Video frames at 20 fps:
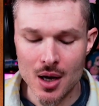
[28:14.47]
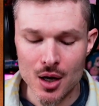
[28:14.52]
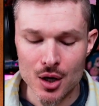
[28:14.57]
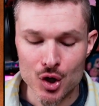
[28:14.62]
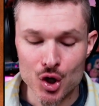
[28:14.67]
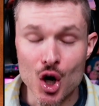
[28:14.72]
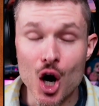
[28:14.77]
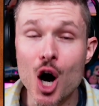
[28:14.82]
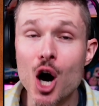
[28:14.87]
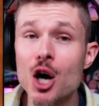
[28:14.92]

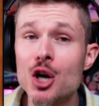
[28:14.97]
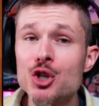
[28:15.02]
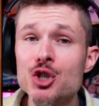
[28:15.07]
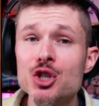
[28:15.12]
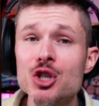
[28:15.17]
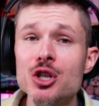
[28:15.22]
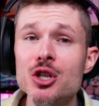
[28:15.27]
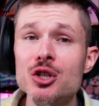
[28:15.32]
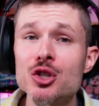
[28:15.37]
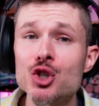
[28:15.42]

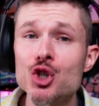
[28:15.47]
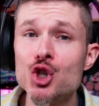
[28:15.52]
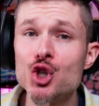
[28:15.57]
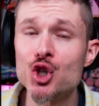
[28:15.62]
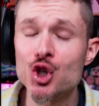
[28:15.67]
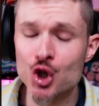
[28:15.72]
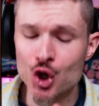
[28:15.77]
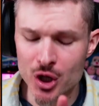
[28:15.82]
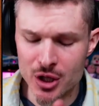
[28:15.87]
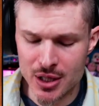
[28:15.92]
Caution
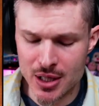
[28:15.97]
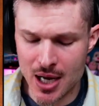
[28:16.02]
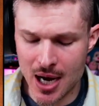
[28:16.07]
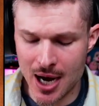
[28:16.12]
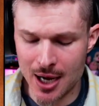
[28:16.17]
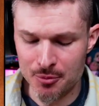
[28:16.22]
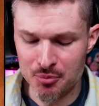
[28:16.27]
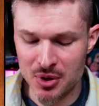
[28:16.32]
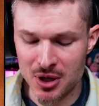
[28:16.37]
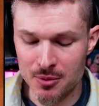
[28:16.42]
should
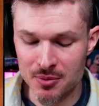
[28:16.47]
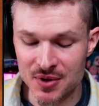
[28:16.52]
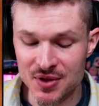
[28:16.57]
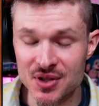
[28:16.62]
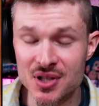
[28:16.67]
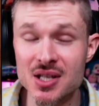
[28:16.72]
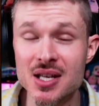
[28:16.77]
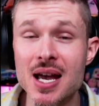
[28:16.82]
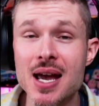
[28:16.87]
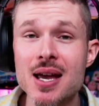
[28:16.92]
not be
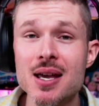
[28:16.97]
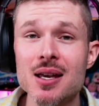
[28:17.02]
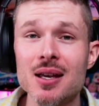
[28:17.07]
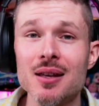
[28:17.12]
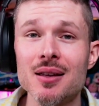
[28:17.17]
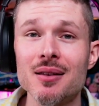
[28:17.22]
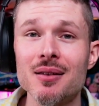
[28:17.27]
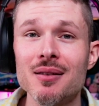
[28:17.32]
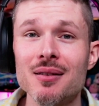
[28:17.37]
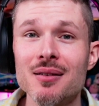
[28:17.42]

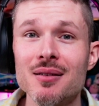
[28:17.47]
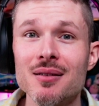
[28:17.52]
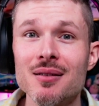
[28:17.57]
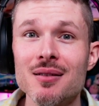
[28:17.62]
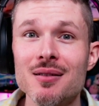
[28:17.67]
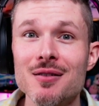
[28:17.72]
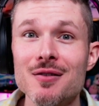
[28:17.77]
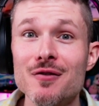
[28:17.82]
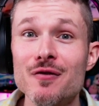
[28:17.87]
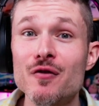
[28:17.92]
mistaken
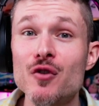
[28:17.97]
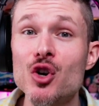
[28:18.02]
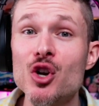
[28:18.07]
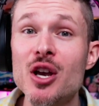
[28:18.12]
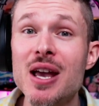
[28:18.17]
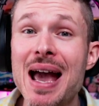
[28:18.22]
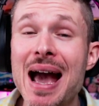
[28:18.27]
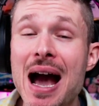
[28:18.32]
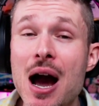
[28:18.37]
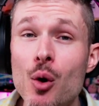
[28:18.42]
for
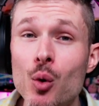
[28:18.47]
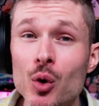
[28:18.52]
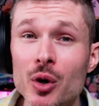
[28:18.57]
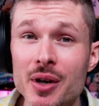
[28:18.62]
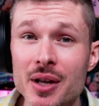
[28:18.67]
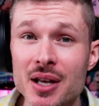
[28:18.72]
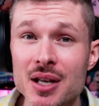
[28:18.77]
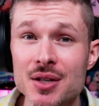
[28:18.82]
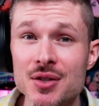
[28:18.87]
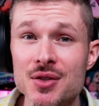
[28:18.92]

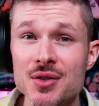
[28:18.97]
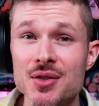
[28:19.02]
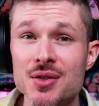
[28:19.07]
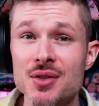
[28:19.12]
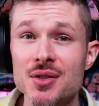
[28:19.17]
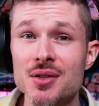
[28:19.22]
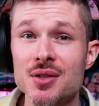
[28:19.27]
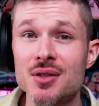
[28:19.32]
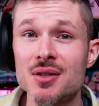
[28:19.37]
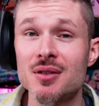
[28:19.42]

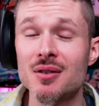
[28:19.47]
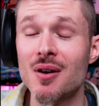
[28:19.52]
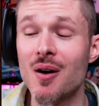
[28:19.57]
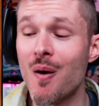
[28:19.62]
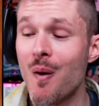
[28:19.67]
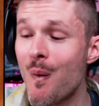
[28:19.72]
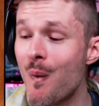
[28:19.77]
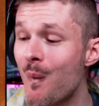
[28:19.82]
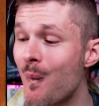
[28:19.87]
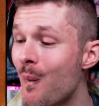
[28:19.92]
cowardice.
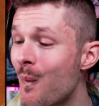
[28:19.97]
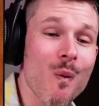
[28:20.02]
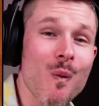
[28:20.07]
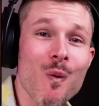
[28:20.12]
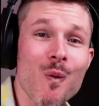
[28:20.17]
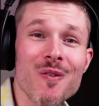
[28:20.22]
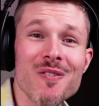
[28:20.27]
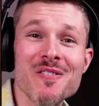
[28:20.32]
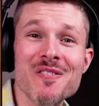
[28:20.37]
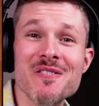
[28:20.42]

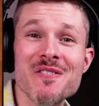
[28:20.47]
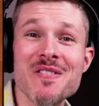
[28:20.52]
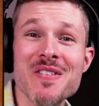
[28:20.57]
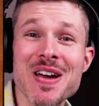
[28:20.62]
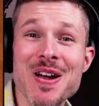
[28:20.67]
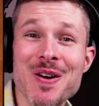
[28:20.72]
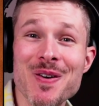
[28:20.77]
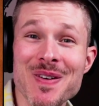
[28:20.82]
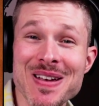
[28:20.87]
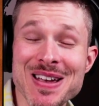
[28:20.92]
Oh,
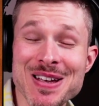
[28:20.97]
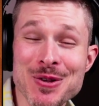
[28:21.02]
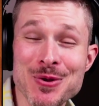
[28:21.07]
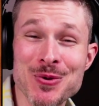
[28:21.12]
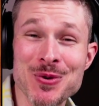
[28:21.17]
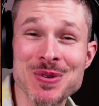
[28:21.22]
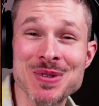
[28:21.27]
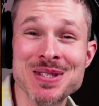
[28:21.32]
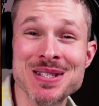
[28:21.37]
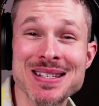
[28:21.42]
very
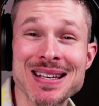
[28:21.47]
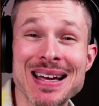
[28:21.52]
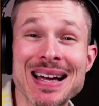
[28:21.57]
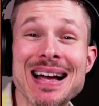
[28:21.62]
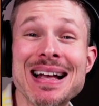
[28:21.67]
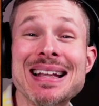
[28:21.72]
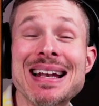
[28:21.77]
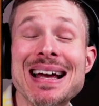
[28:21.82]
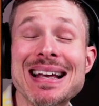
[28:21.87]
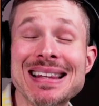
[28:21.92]
interesting,
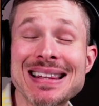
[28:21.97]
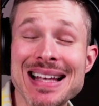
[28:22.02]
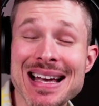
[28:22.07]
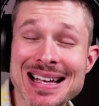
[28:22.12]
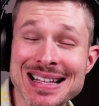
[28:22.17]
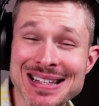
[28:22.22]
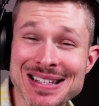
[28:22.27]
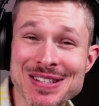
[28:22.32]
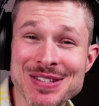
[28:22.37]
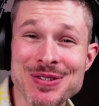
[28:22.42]
and I
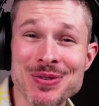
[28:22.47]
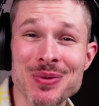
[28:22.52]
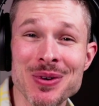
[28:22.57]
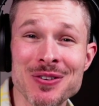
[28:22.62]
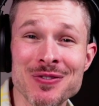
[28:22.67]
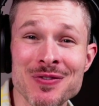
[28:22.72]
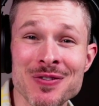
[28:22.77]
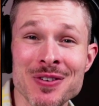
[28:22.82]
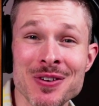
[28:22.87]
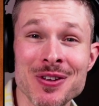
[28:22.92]
like this one
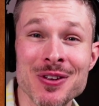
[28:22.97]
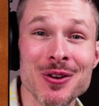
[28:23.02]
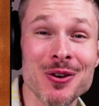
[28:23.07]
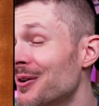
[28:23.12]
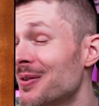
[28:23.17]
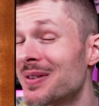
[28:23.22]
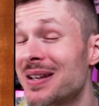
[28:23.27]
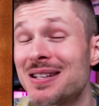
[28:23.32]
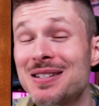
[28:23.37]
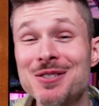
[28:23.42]
for you.
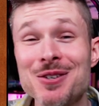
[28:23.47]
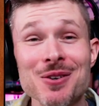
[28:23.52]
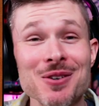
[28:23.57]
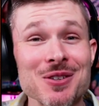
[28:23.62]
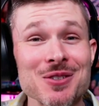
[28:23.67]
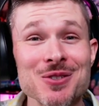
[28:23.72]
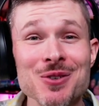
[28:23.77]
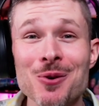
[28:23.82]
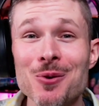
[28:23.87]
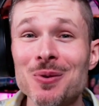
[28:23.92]
They took a
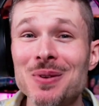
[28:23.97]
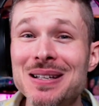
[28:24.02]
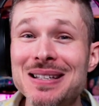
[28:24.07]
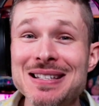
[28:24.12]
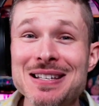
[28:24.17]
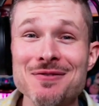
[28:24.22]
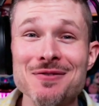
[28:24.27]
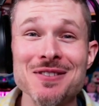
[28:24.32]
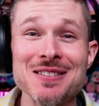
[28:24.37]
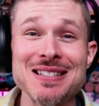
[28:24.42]
totally
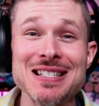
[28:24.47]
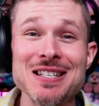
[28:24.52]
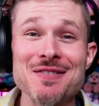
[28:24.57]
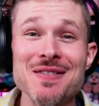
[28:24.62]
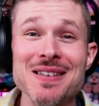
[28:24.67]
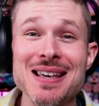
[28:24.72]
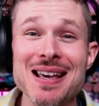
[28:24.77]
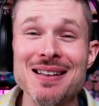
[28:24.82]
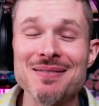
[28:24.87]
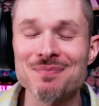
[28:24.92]
different
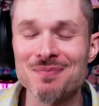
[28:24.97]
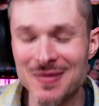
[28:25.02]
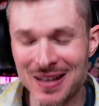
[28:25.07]
deviate